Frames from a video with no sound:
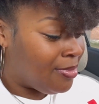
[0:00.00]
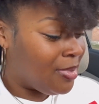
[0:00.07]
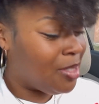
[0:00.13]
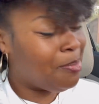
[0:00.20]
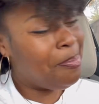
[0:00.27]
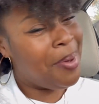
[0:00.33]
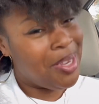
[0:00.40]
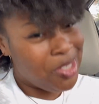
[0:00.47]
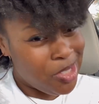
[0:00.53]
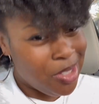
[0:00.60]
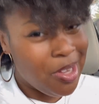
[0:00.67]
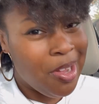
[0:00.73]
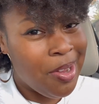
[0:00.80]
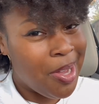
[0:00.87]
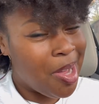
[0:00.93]

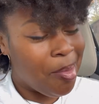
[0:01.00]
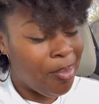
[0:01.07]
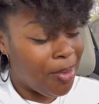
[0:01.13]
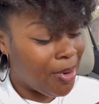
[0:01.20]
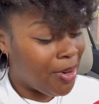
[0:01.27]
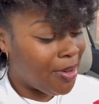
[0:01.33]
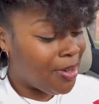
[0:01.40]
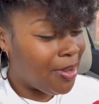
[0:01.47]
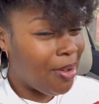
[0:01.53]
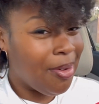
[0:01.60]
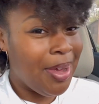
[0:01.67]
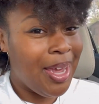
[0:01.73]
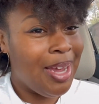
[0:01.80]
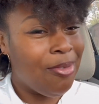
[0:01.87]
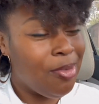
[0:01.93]
Especially on Upward, okay?